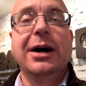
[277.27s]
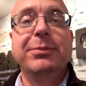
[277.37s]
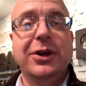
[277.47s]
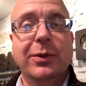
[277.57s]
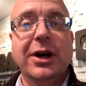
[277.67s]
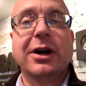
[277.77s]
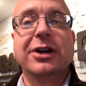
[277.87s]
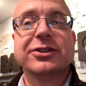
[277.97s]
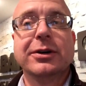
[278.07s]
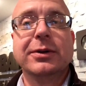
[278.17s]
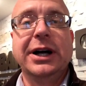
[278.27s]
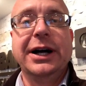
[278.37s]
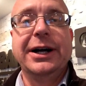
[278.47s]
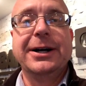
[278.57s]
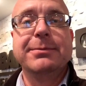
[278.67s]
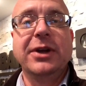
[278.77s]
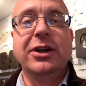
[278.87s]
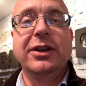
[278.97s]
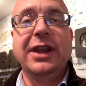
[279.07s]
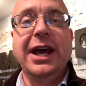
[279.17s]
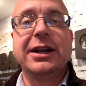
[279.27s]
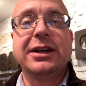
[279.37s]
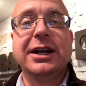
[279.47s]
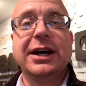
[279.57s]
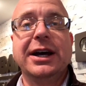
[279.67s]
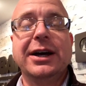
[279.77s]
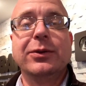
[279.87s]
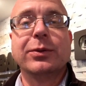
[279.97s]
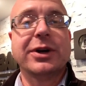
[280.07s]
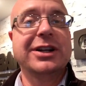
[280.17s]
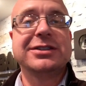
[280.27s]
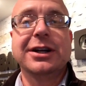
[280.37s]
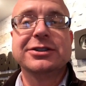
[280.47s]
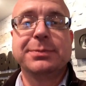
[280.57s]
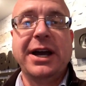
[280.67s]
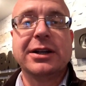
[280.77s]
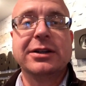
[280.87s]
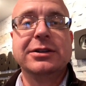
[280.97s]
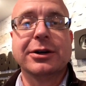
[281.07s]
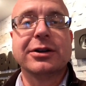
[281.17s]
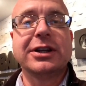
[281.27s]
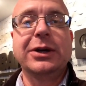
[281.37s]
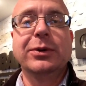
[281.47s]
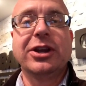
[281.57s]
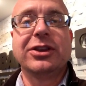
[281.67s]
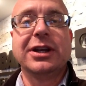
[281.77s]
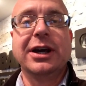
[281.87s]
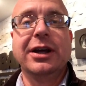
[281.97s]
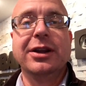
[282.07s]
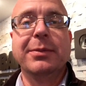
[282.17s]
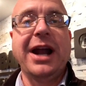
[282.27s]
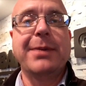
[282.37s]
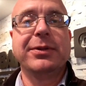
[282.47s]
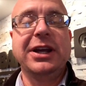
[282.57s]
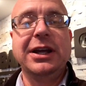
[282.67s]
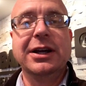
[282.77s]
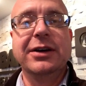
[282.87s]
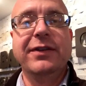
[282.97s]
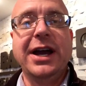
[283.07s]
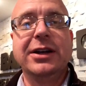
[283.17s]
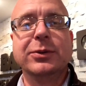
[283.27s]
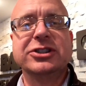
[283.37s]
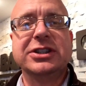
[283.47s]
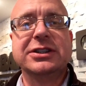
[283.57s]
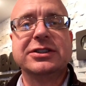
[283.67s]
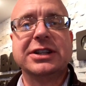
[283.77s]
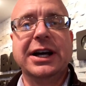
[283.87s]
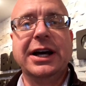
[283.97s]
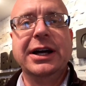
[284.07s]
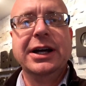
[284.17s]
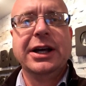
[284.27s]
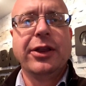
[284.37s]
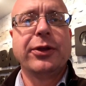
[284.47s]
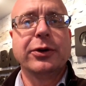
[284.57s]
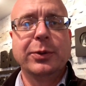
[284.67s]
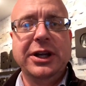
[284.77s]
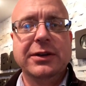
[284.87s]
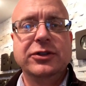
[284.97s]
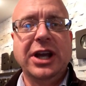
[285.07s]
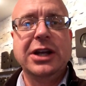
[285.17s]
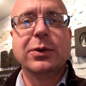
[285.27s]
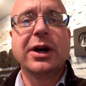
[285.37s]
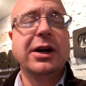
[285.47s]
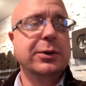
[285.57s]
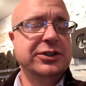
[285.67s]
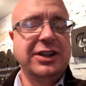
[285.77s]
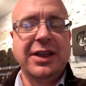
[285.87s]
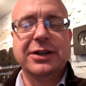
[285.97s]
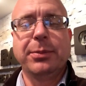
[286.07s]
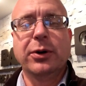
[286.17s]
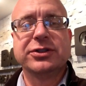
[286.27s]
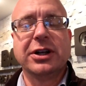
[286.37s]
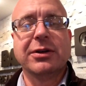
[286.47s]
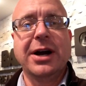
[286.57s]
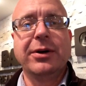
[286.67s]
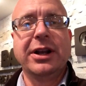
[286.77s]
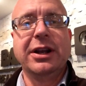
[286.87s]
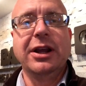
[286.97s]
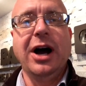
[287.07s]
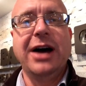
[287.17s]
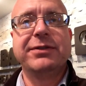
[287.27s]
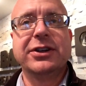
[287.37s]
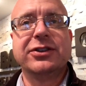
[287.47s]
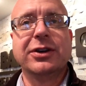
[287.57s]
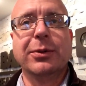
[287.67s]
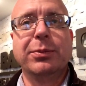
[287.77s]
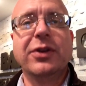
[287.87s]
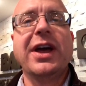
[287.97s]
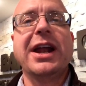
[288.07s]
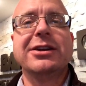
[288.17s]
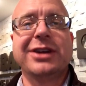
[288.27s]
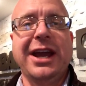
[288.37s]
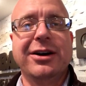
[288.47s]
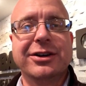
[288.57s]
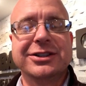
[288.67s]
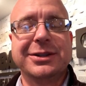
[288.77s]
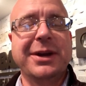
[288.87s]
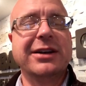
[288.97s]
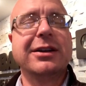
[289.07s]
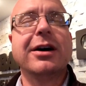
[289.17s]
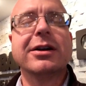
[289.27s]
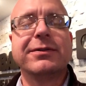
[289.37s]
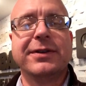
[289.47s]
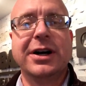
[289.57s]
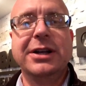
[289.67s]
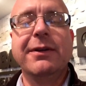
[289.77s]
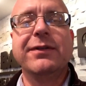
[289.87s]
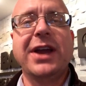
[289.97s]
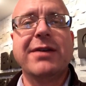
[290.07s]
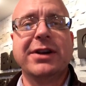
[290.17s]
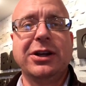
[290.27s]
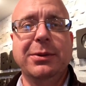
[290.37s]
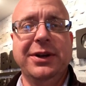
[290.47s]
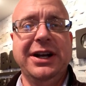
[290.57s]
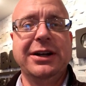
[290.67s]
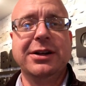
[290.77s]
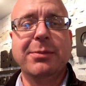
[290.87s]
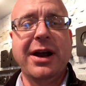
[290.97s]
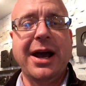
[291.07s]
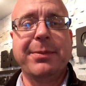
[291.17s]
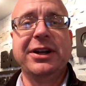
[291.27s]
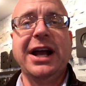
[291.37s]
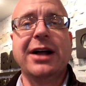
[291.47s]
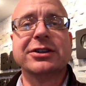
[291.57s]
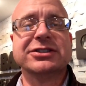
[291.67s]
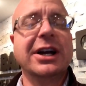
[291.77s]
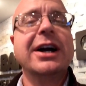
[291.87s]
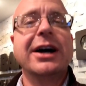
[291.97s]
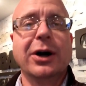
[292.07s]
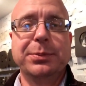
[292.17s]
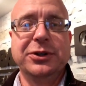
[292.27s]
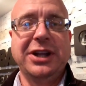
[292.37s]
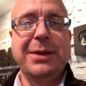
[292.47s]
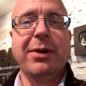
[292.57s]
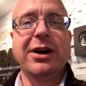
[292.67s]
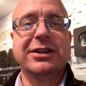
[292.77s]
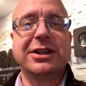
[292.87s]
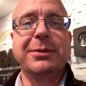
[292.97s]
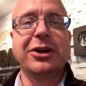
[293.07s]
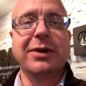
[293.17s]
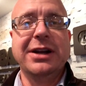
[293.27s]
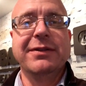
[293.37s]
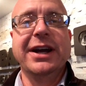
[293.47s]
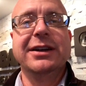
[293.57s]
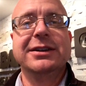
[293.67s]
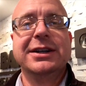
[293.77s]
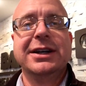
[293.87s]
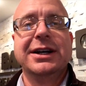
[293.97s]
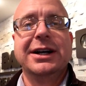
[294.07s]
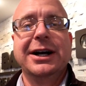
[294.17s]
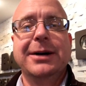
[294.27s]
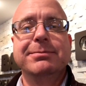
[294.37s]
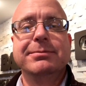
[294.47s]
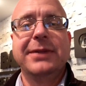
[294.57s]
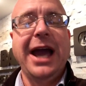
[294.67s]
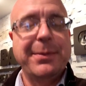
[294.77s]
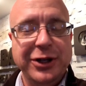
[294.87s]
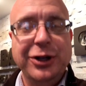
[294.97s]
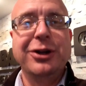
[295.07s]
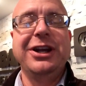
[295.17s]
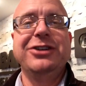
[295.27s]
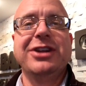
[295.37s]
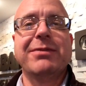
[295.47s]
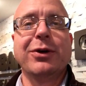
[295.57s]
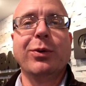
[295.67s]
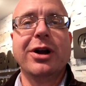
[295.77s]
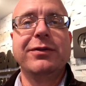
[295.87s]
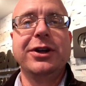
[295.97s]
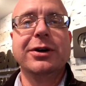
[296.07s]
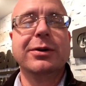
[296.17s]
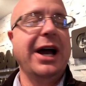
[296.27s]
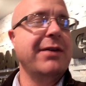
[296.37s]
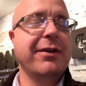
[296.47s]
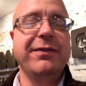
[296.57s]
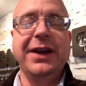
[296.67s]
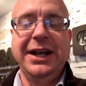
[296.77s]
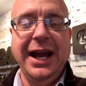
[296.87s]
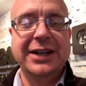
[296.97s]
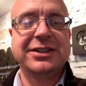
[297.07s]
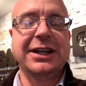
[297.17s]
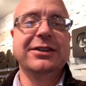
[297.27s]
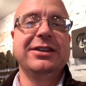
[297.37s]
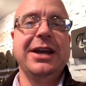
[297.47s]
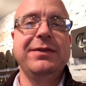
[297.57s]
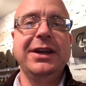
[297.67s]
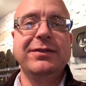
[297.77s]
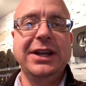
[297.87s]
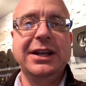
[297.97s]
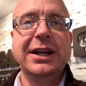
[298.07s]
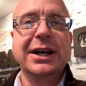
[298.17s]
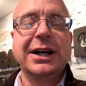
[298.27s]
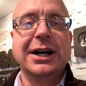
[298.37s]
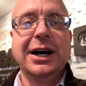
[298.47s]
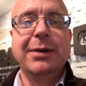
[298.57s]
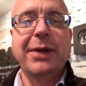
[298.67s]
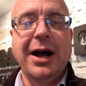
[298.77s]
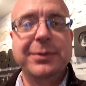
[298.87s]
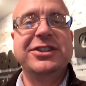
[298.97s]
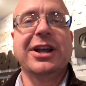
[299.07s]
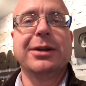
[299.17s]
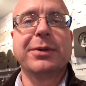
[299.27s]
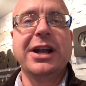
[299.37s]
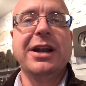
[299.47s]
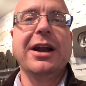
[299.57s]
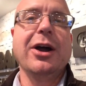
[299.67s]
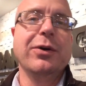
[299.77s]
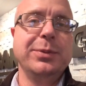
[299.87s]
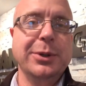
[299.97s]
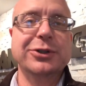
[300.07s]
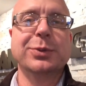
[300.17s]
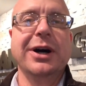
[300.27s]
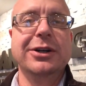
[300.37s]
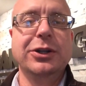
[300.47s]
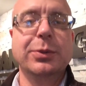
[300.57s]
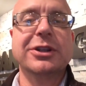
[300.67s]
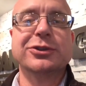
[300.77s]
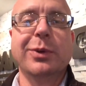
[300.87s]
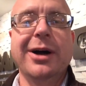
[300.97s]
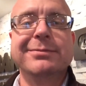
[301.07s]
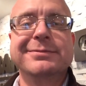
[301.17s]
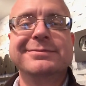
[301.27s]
Be aware also that we're going to start smiling early with the Monopoly event, which is third week of January. We'll see things posted around the office, so put that on your calendar. It's going to be a ton of fun. Even if you haven't accumulated Monopoly dollars, I hope you'll take part. It's going to be a great event. Happy New Year to each and every one of you. Have a fantastic and safe evening. I'll be celebrating, and I hope you will as well.